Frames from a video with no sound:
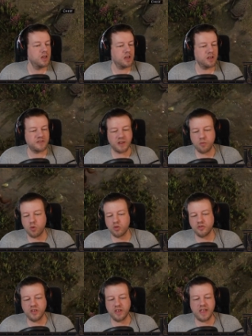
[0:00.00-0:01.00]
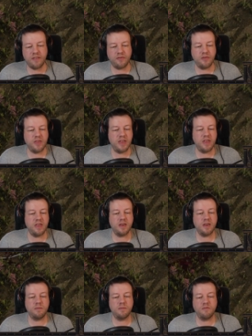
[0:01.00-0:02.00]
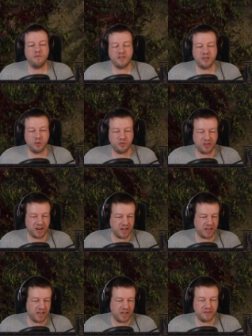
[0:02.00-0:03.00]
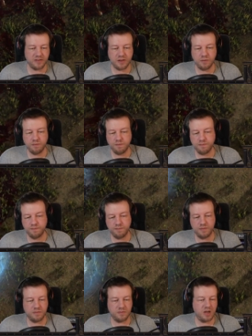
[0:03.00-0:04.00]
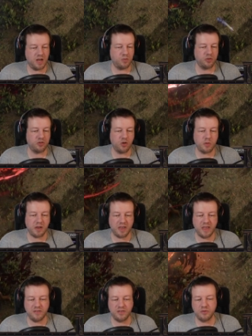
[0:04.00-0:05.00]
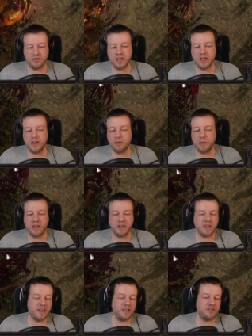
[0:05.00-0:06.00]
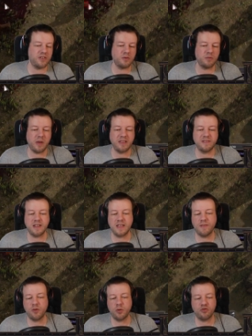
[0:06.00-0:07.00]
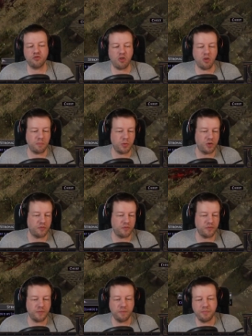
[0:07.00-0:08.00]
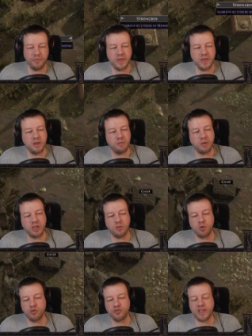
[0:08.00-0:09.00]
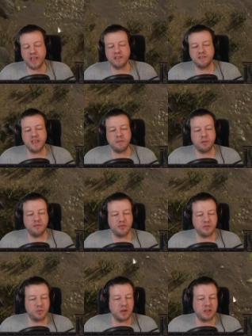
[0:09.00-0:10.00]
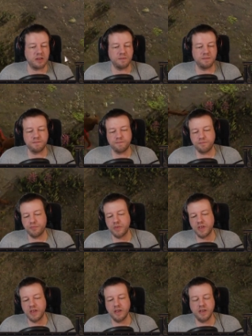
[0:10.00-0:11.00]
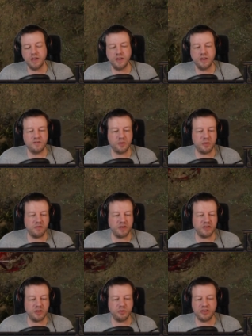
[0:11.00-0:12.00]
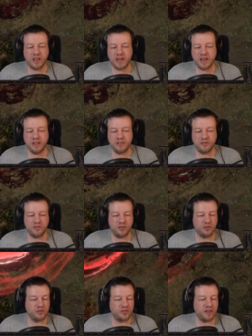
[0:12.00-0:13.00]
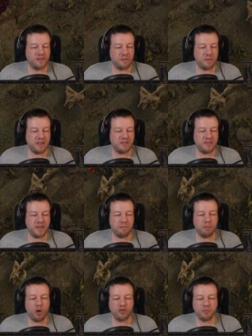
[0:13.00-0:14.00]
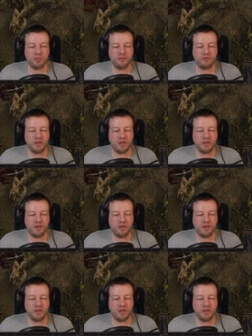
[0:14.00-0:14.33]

because I want to get the Resolute Technique Keystone. And we'll talk about Keystones in a little bit. Keystones basically give you a strong buff, but you also get a debuff as well. So what Resolute Techniques does is it makes it impossible for